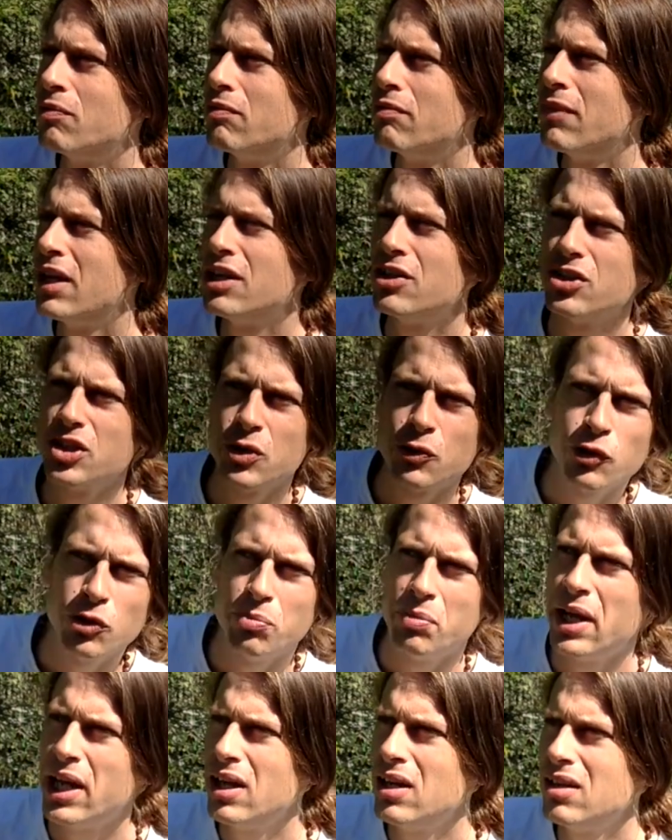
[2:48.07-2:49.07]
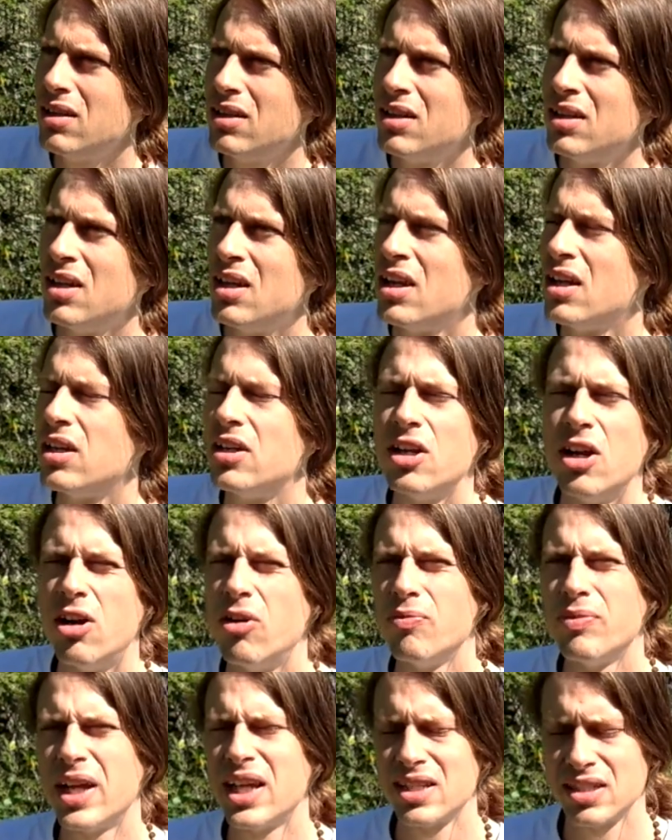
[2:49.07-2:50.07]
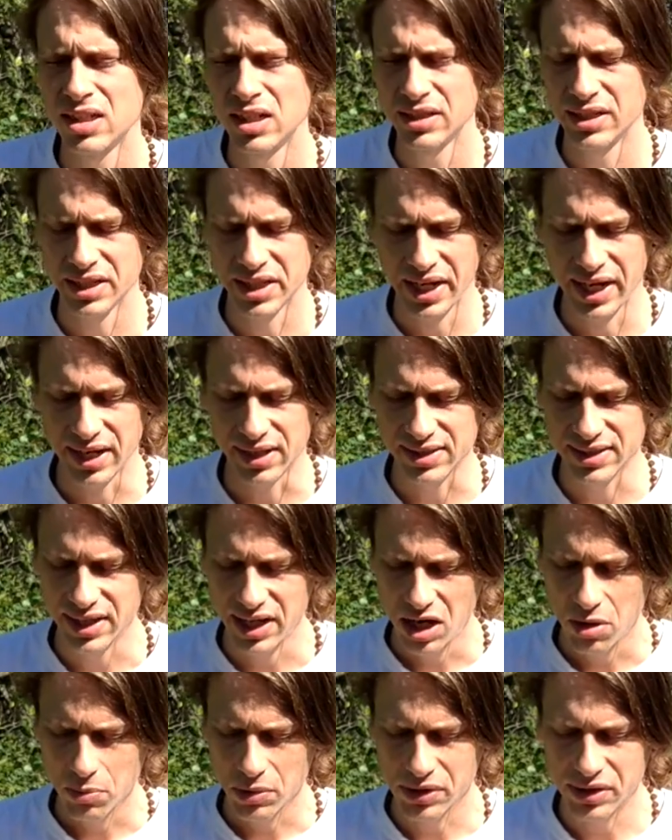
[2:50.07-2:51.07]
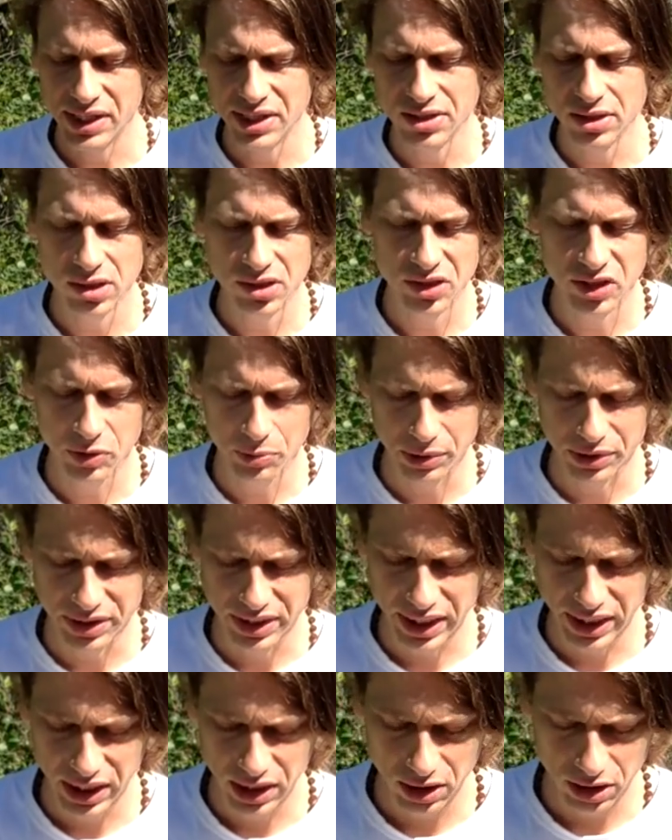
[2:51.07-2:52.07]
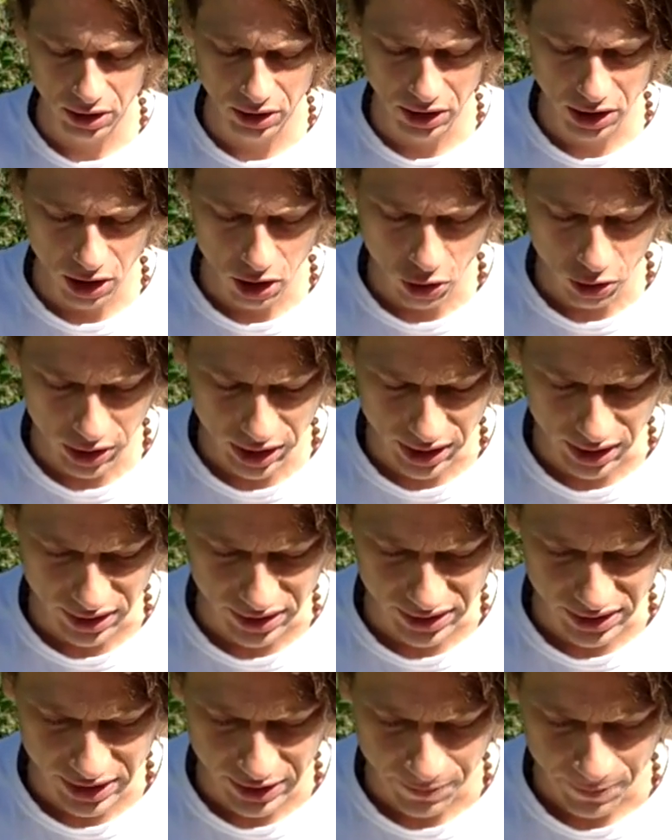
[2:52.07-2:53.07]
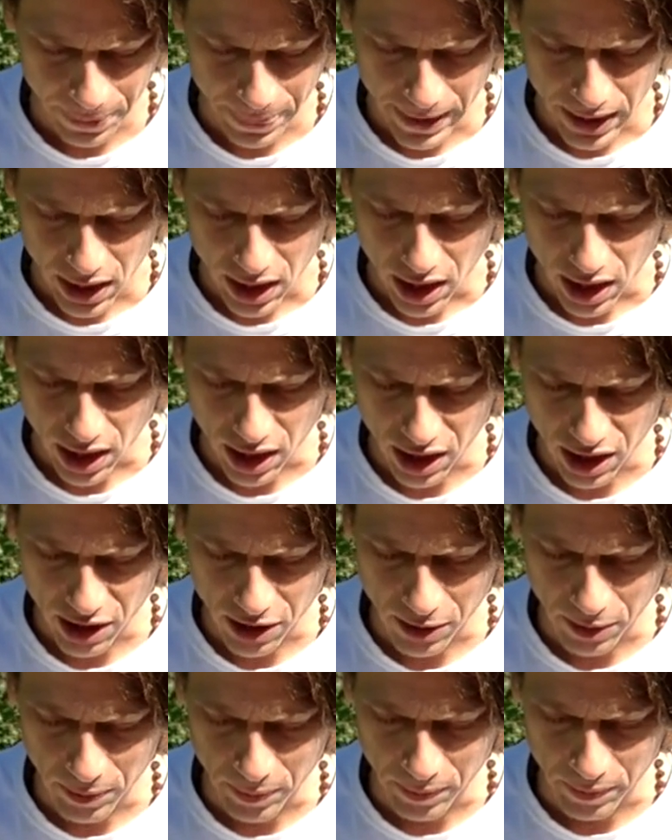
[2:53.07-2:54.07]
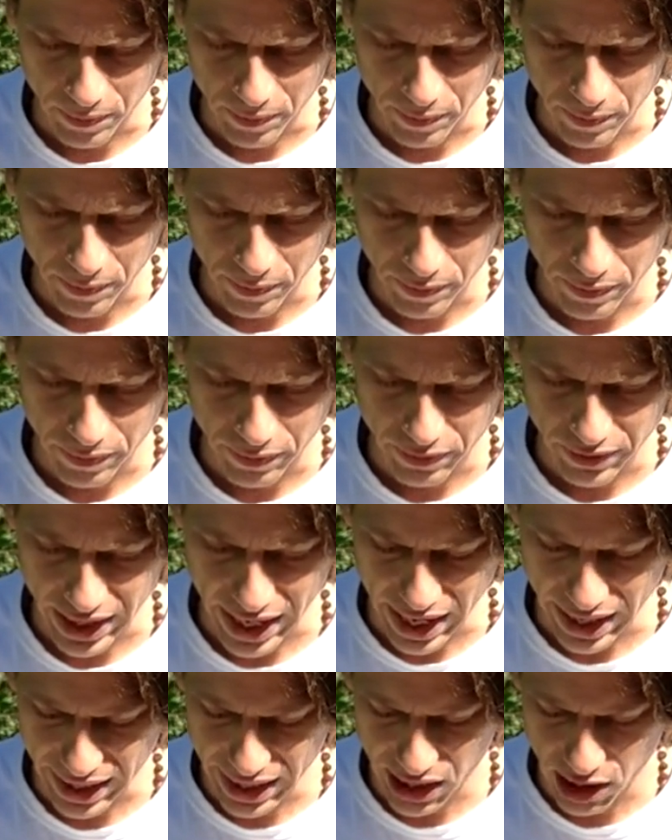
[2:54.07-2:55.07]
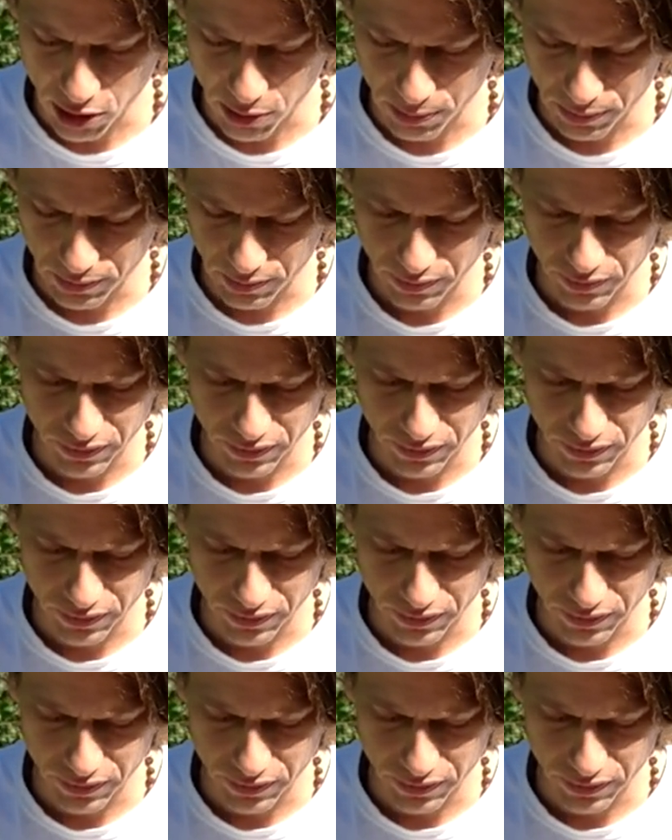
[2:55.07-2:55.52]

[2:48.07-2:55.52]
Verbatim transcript: meant just for men? No, that's not the case. But these are just particular yogas um, that help,